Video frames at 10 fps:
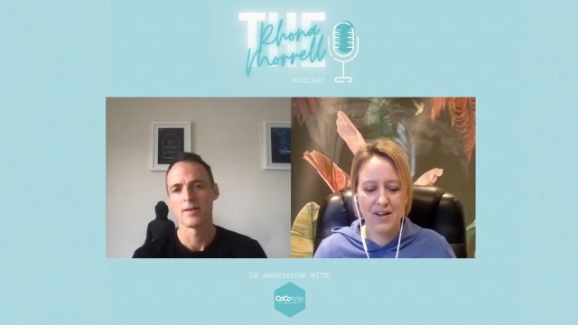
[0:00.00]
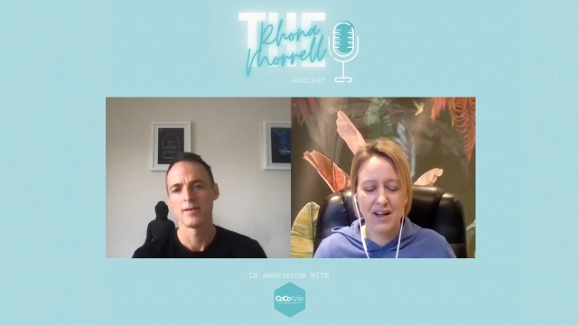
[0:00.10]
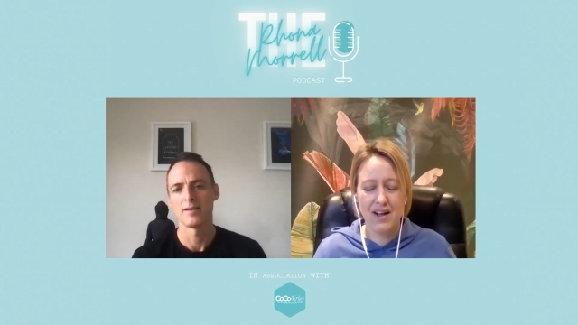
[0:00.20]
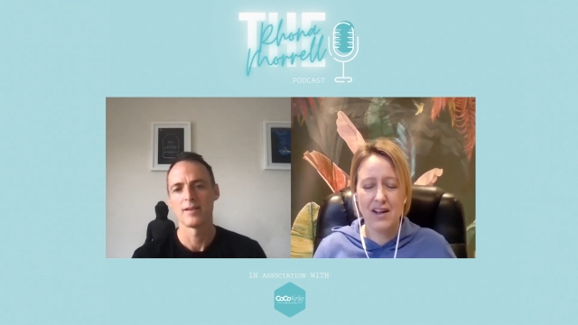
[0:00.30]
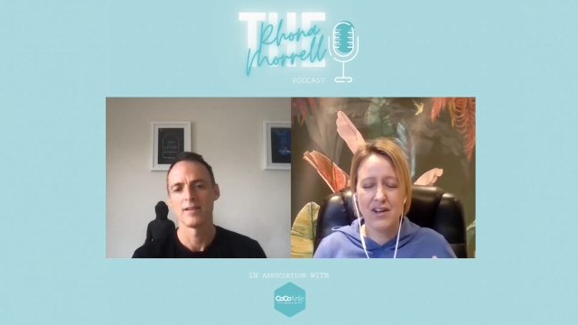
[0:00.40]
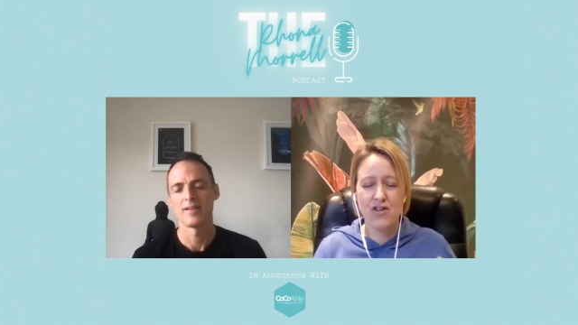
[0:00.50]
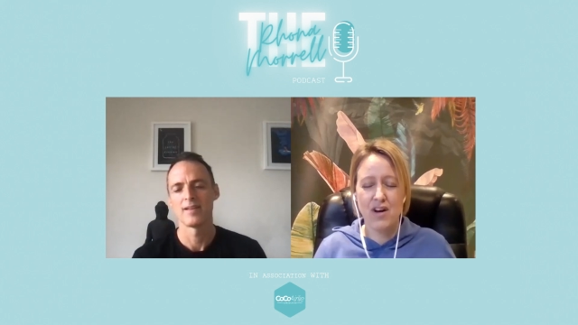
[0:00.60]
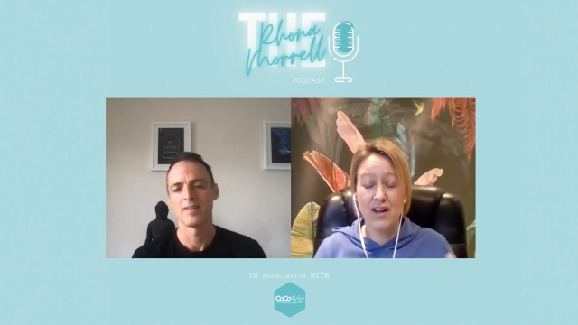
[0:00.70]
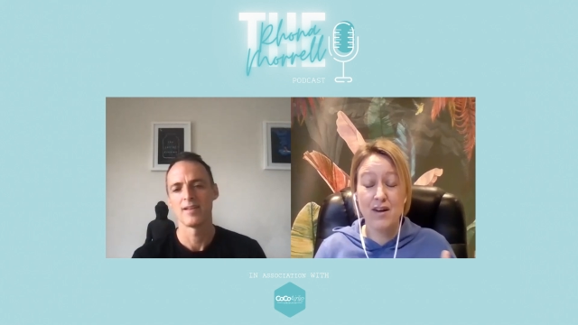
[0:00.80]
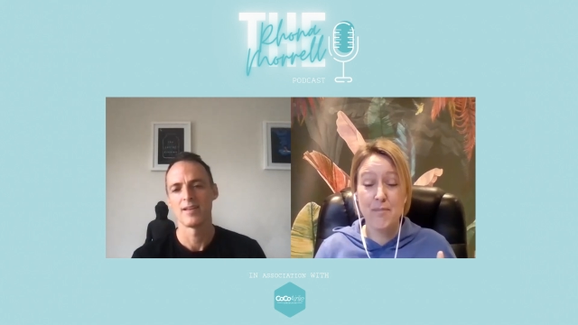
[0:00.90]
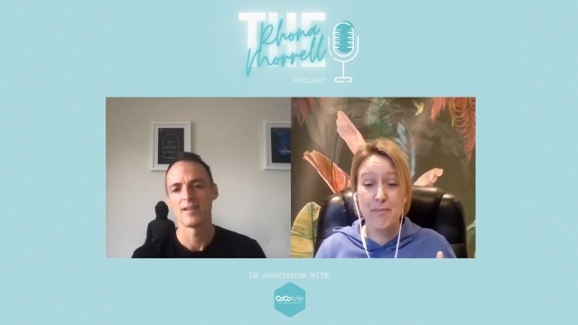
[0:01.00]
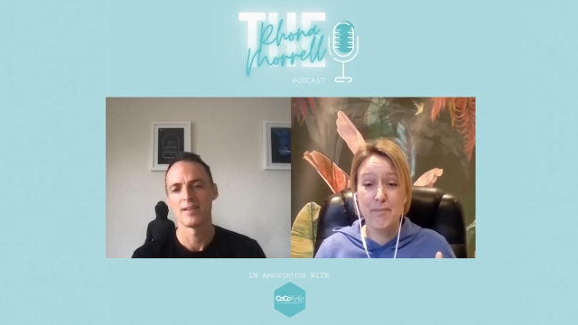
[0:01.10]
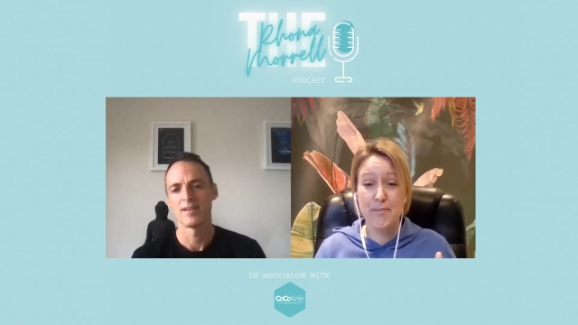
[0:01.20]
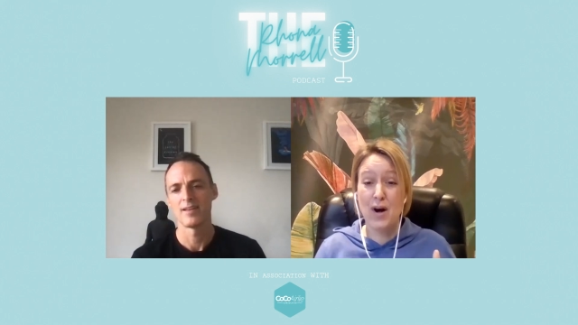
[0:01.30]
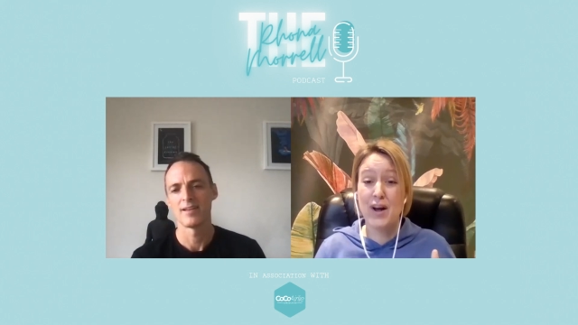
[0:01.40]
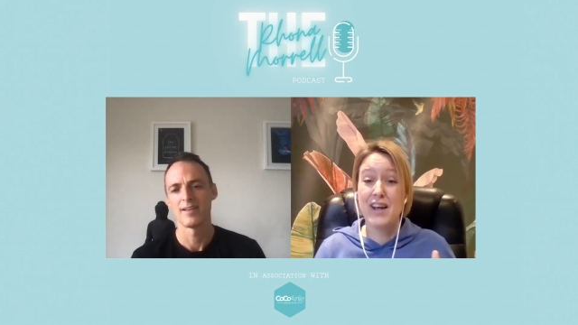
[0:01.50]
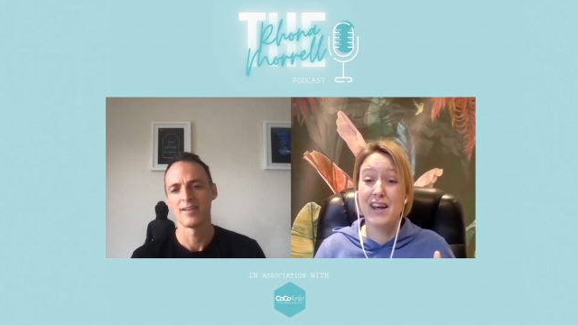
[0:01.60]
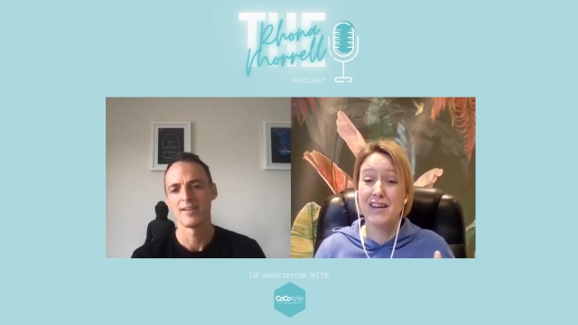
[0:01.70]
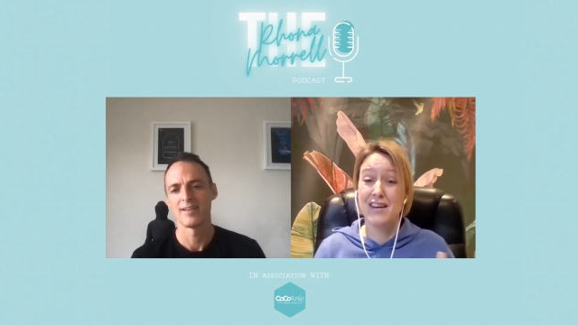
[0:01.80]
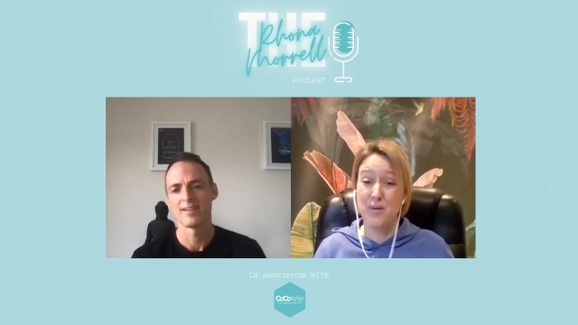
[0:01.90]
Speaker 1: I, I, I try and combine
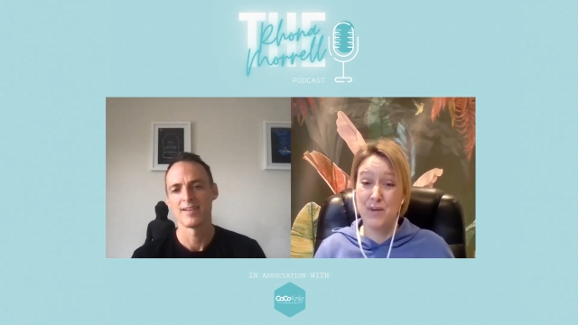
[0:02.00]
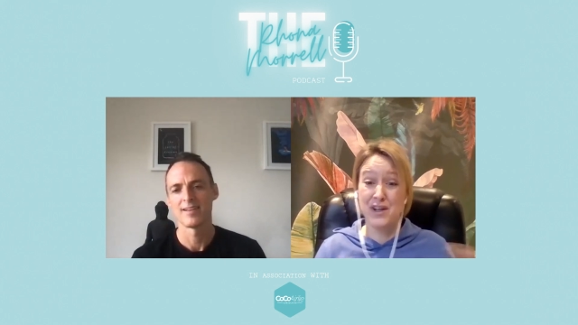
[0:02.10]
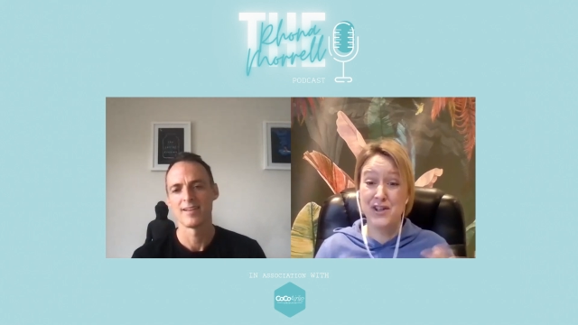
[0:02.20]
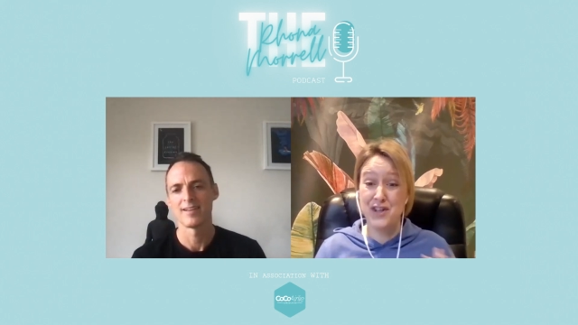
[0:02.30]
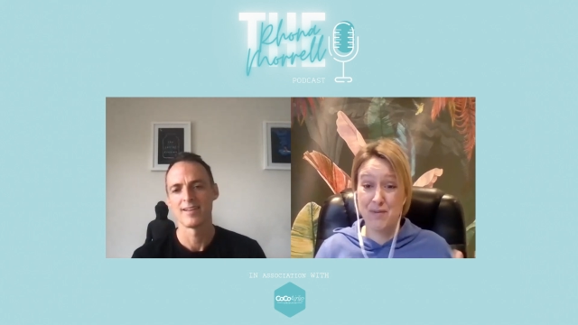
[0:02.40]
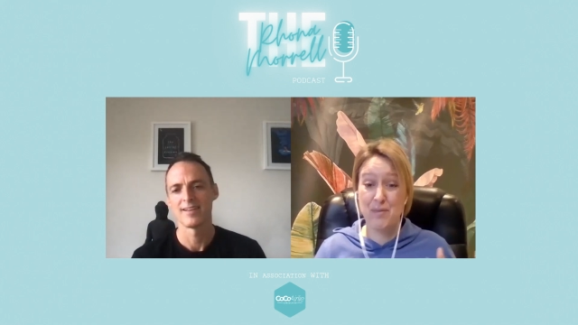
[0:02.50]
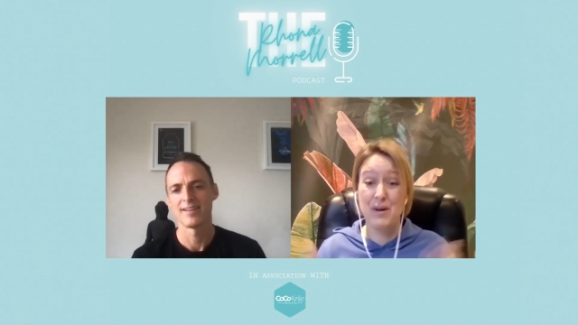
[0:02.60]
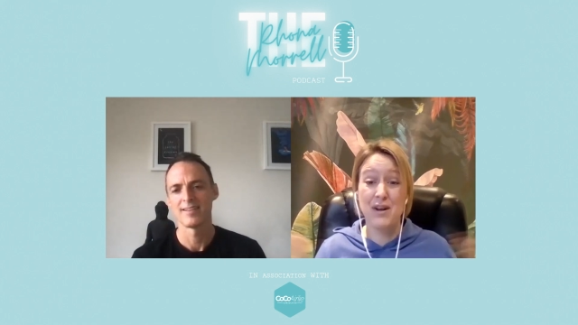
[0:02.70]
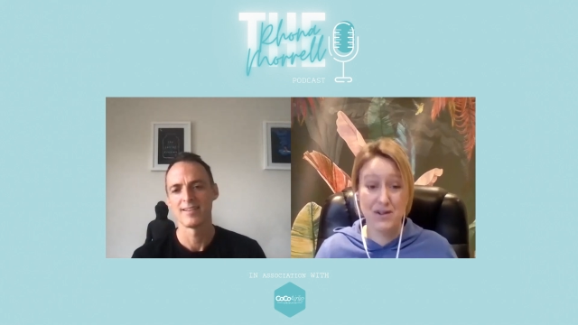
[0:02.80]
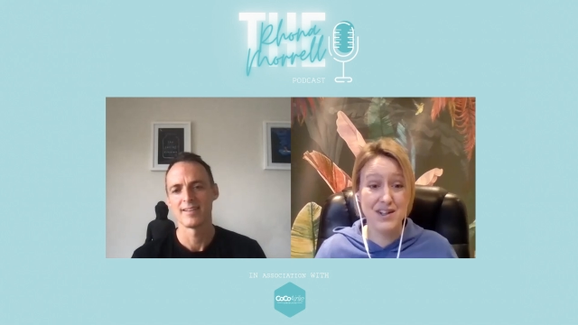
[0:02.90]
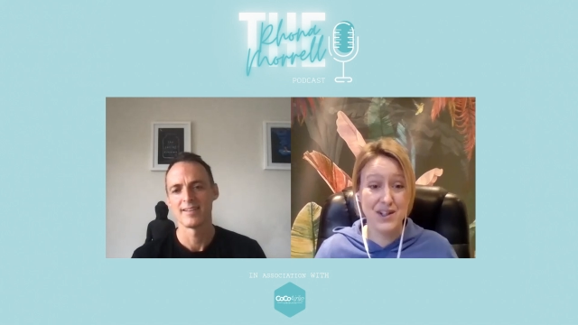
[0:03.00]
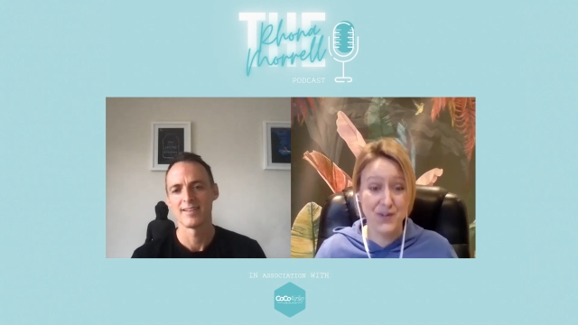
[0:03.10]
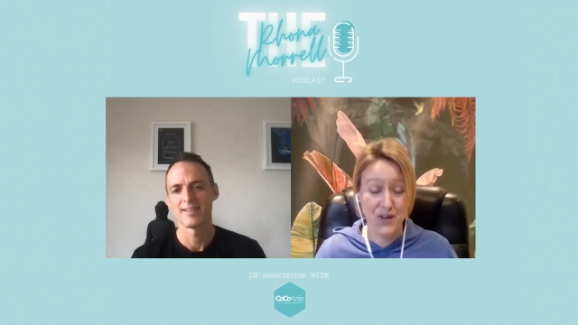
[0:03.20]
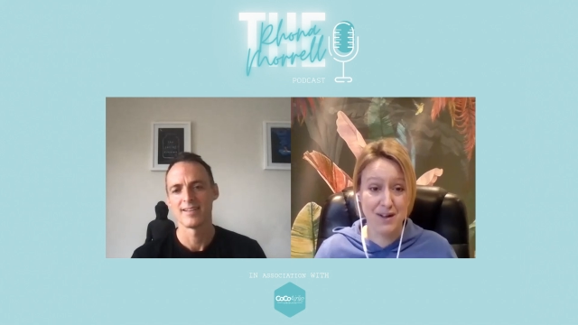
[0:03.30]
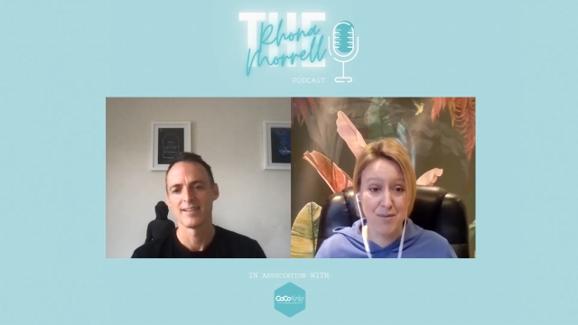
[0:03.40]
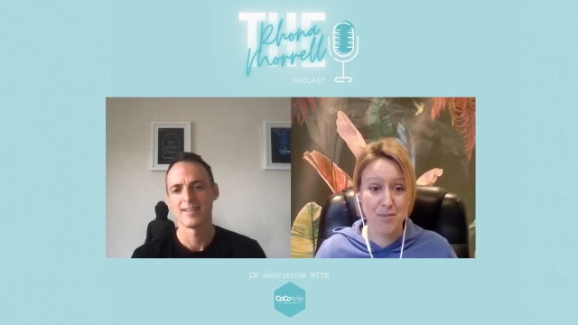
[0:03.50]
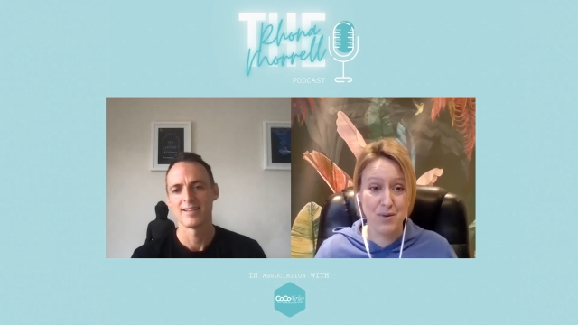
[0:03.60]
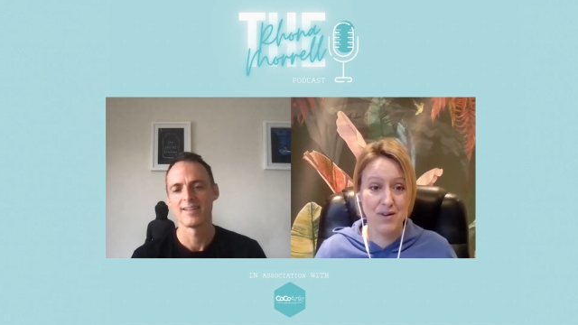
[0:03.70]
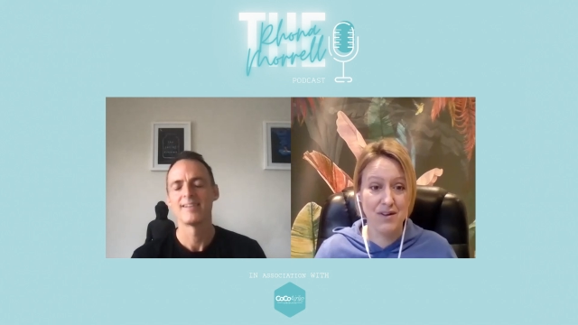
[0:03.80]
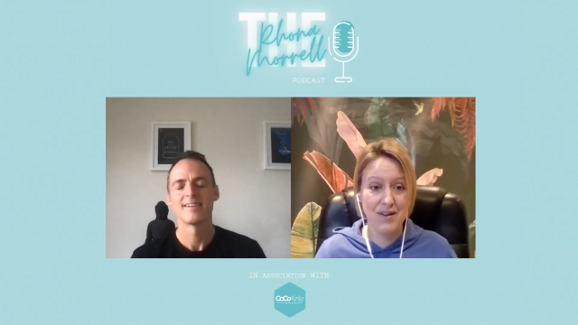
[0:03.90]
it, like when I do my Pilates, for
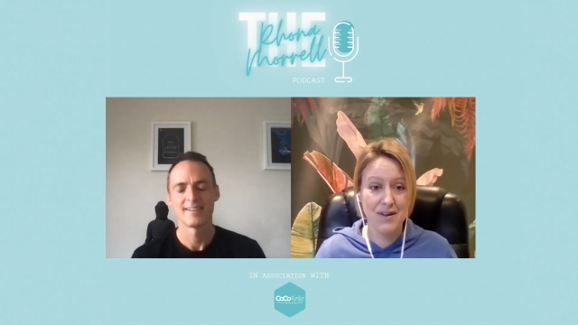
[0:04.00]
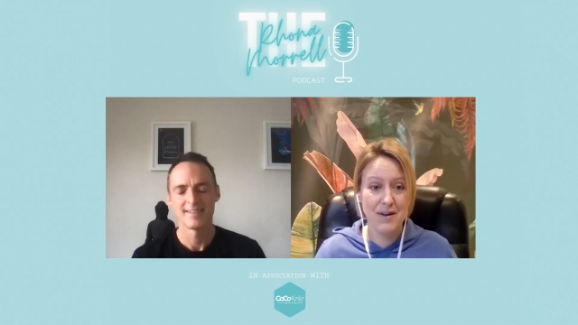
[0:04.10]
example.